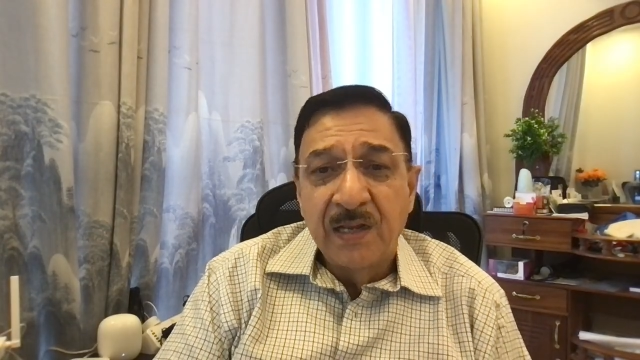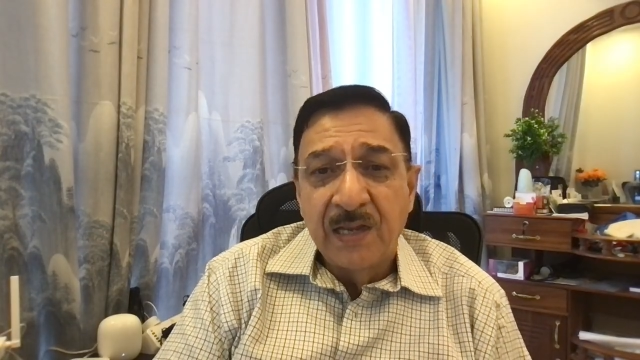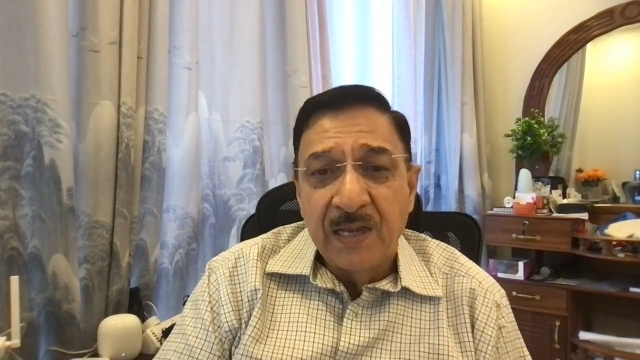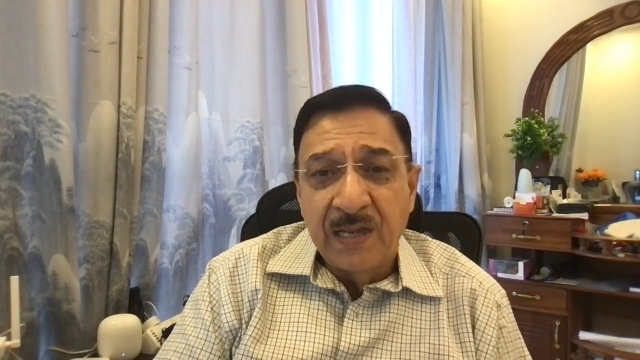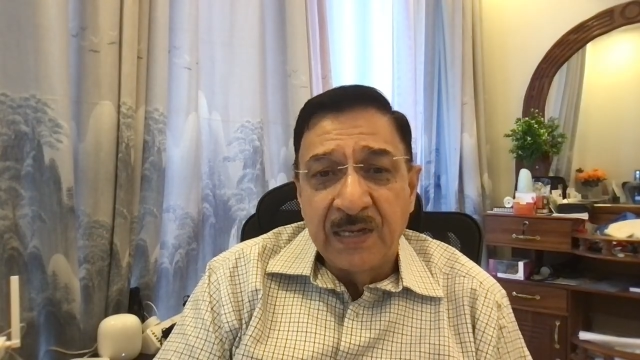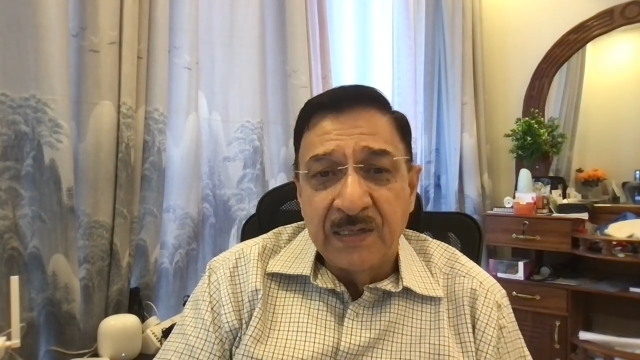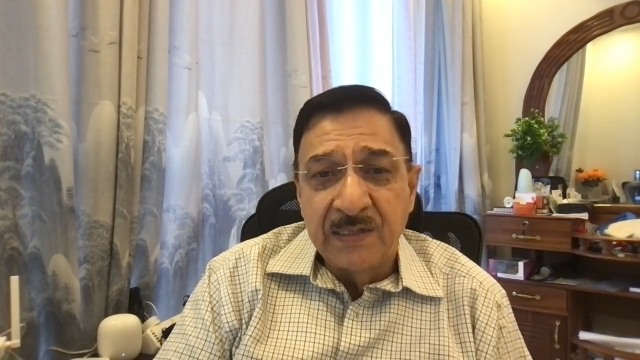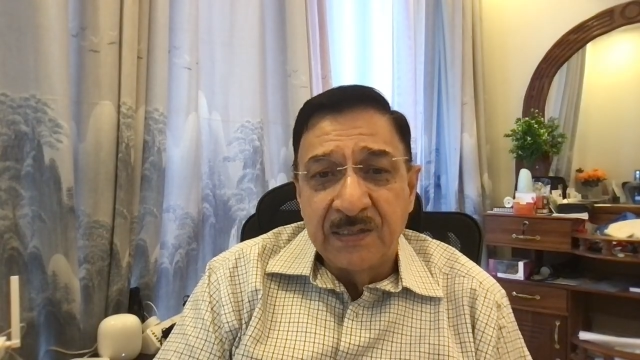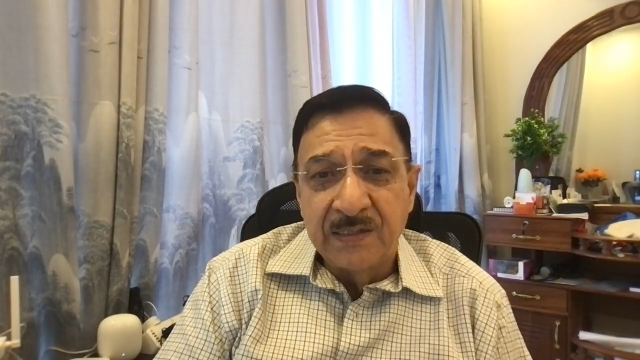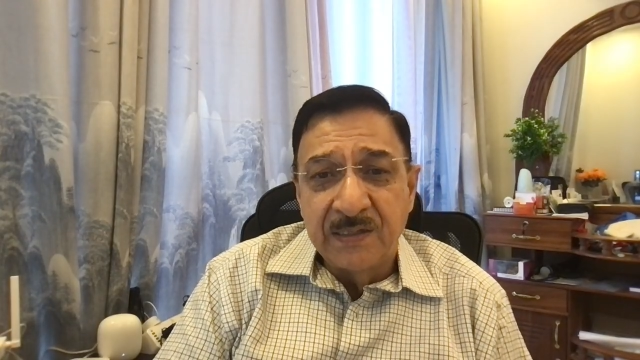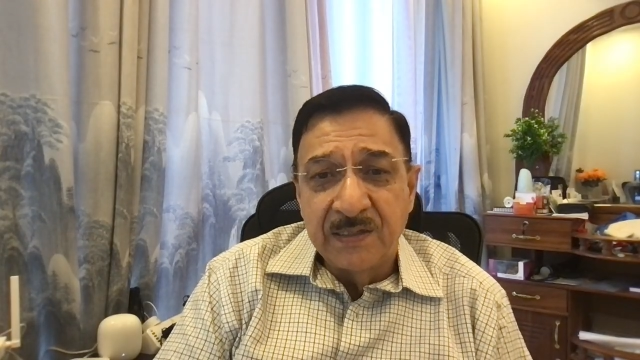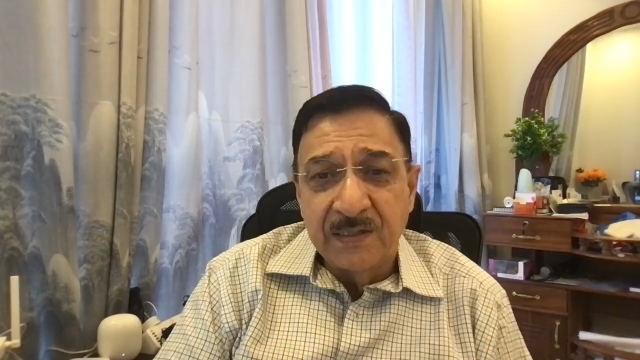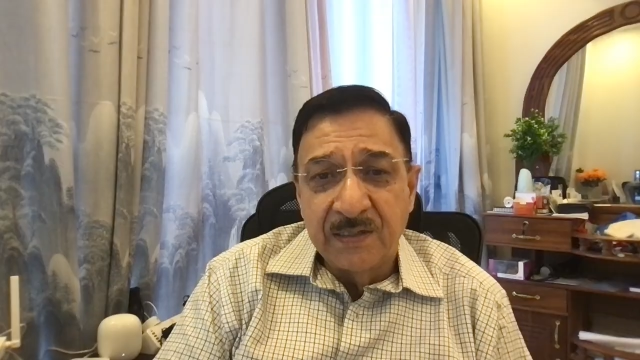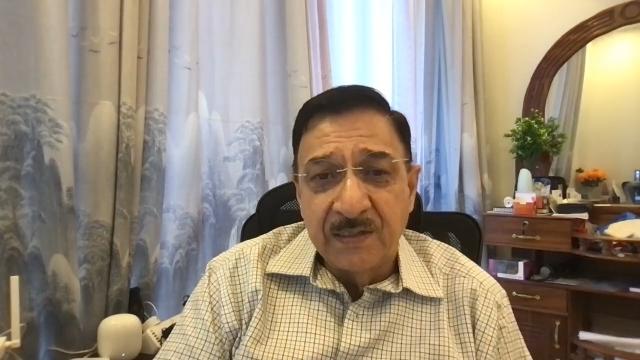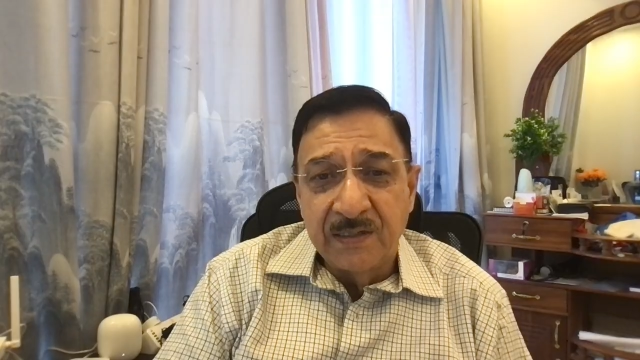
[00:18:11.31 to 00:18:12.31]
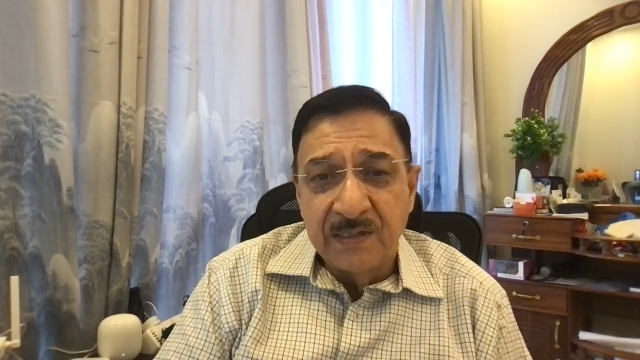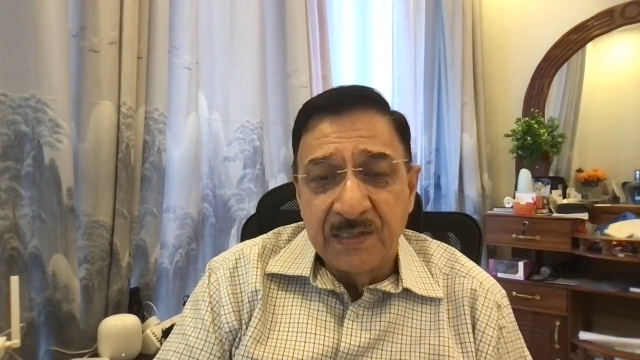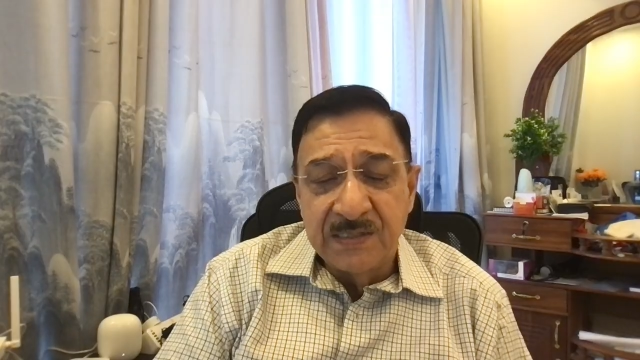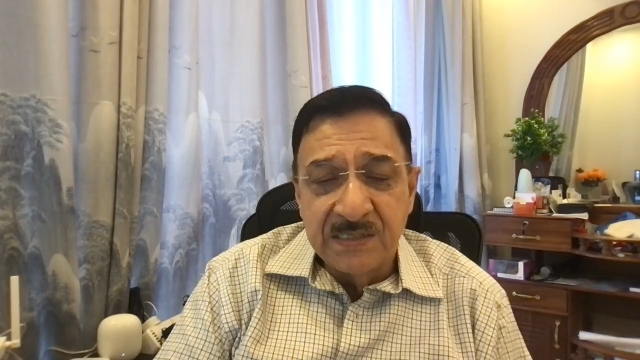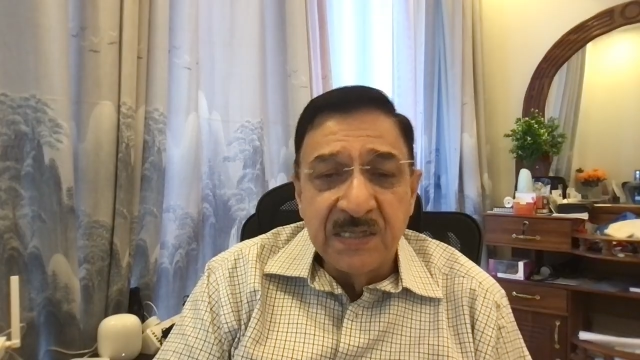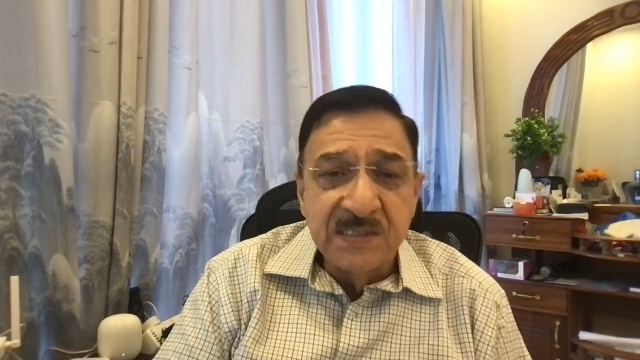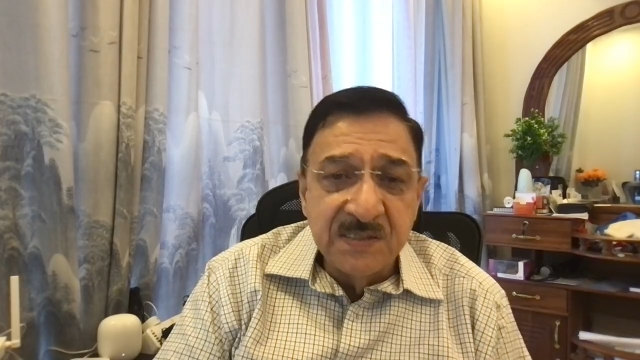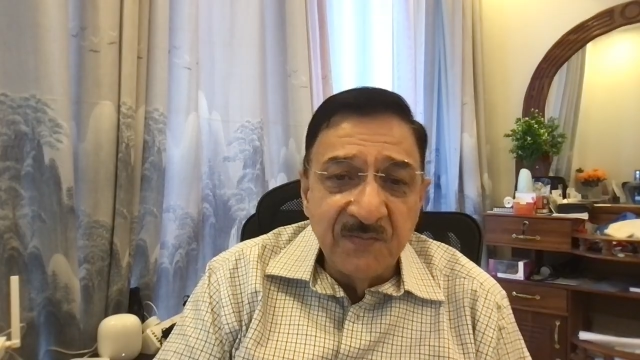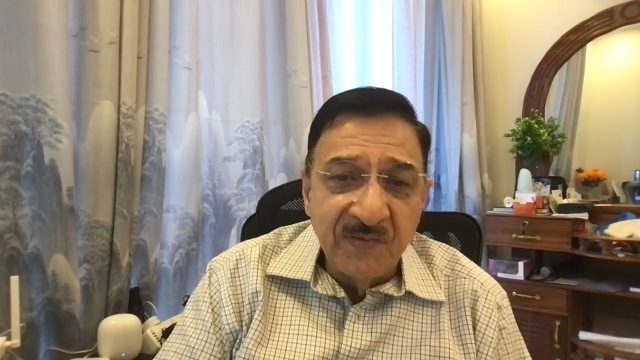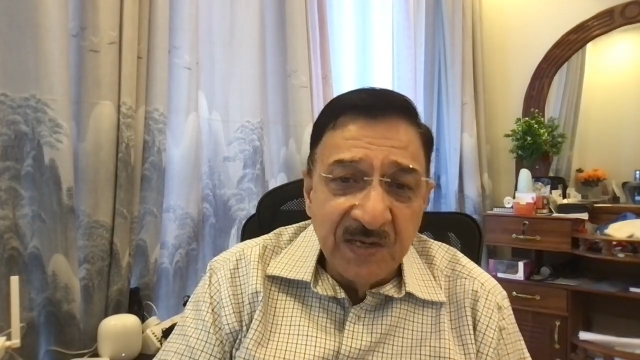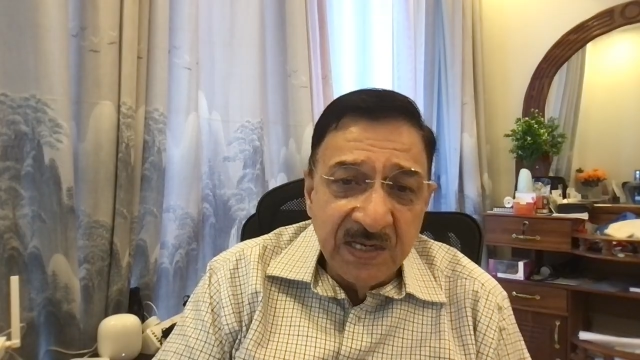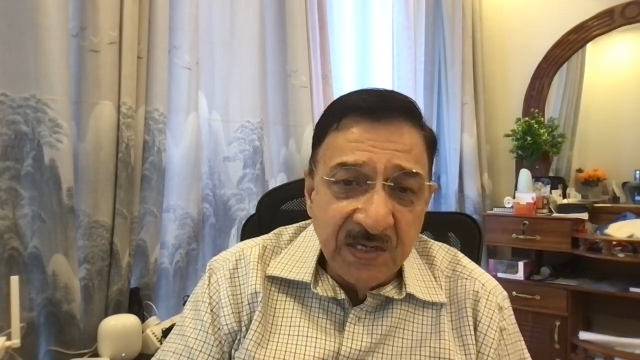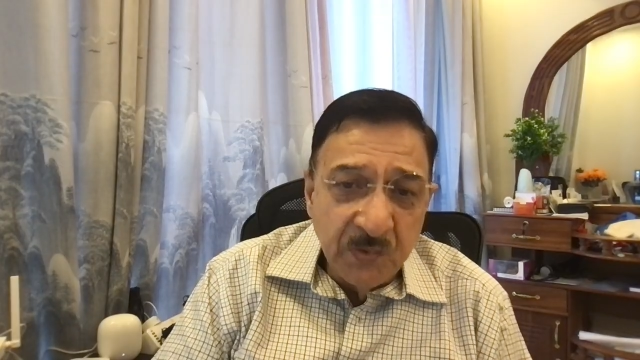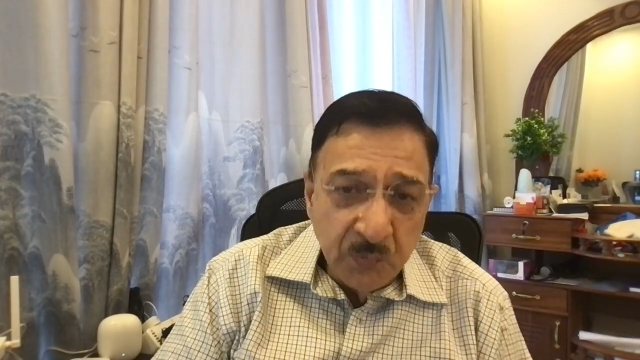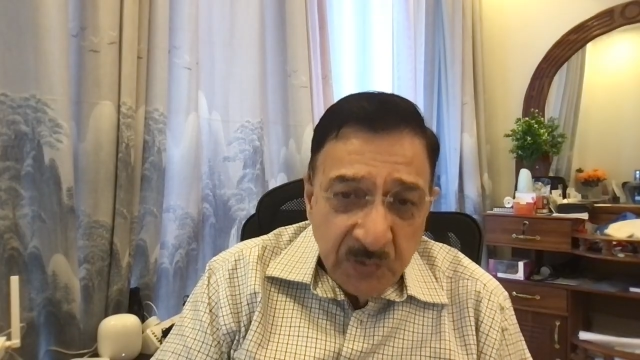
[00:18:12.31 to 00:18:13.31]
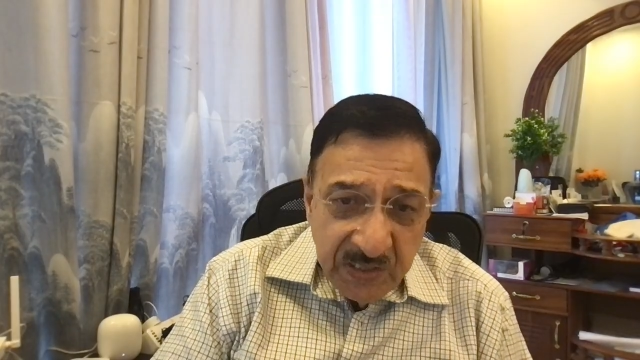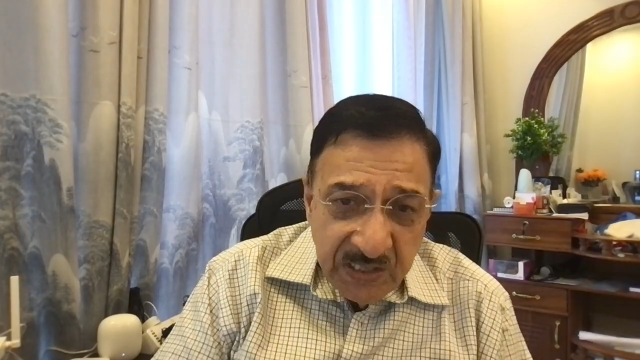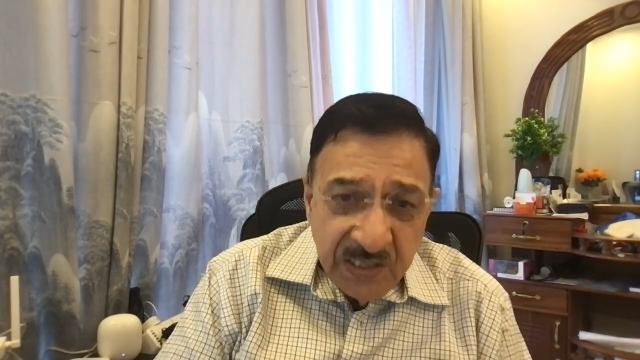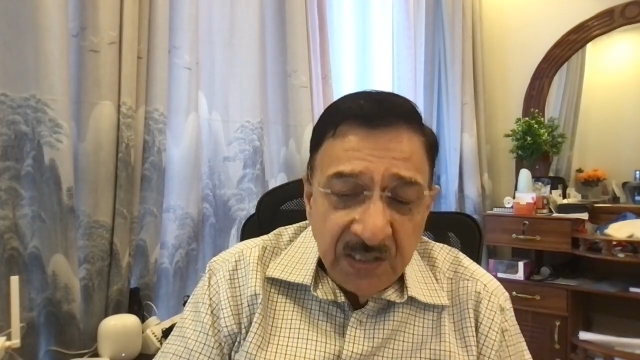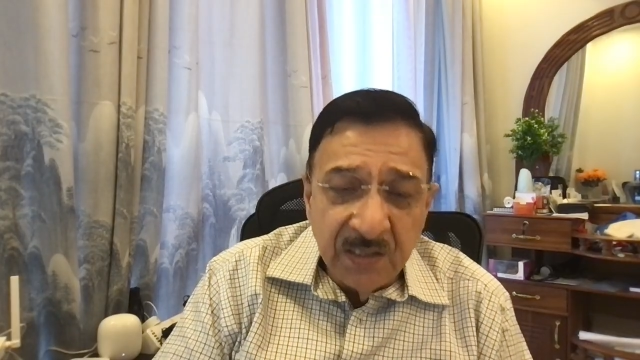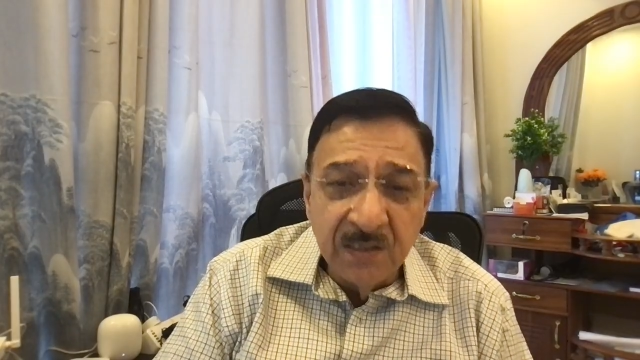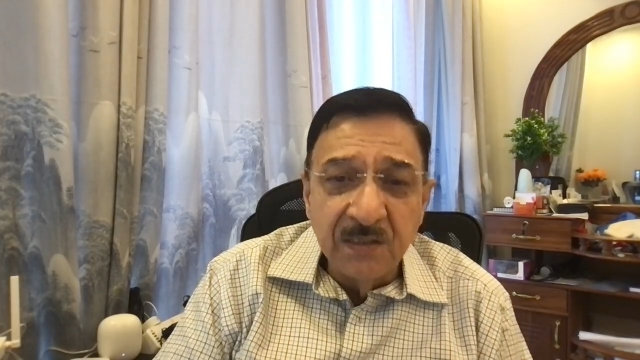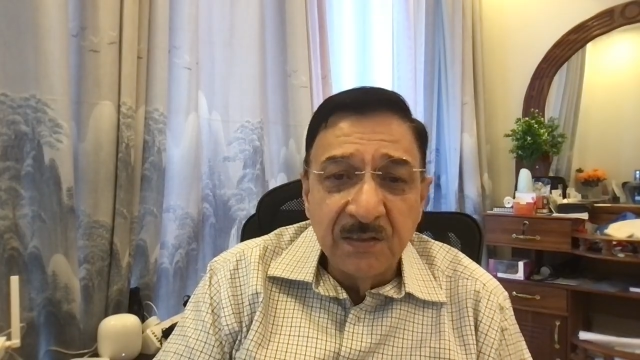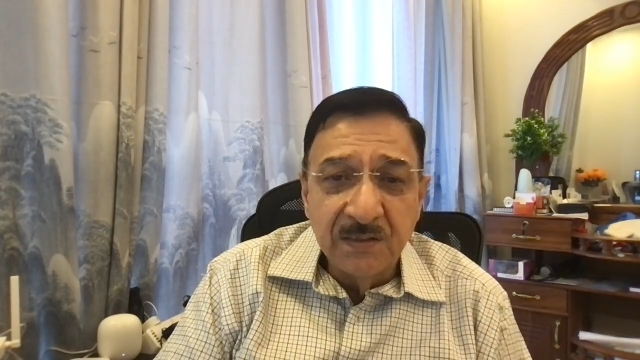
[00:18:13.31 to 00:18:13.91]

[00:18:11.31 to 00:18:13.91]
And it's a very unique